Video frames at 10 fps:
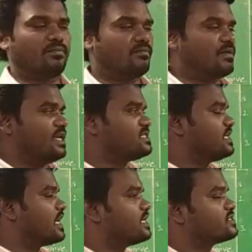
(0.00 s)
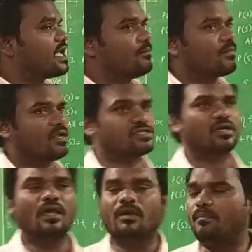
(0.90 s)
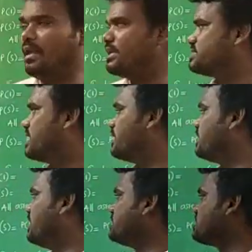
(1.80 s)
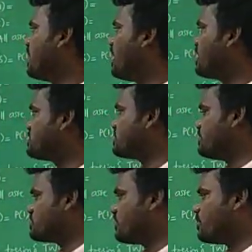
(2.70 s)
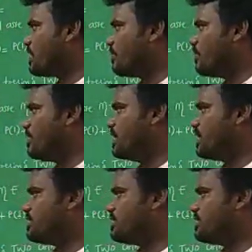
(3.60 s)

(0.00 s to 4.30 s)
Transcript: basic examples based on these axioms of probability.